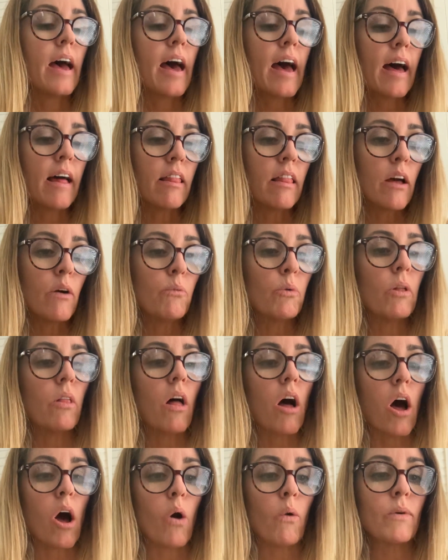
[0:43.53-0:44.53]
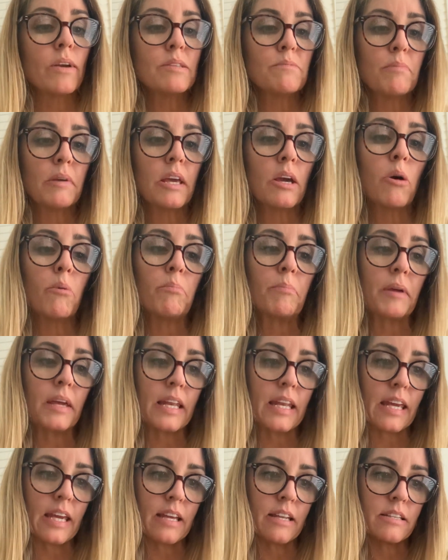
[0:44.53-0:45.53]
Ella will always be
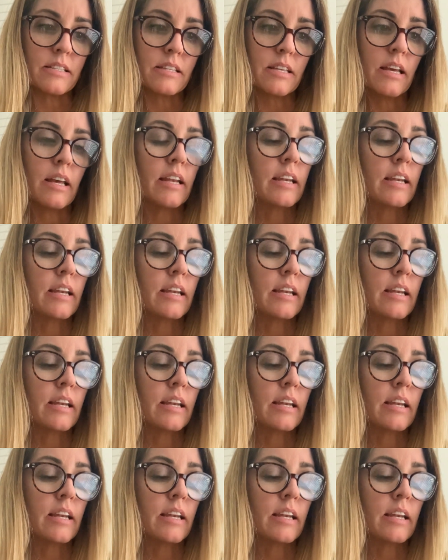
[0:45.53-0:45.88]
obedient.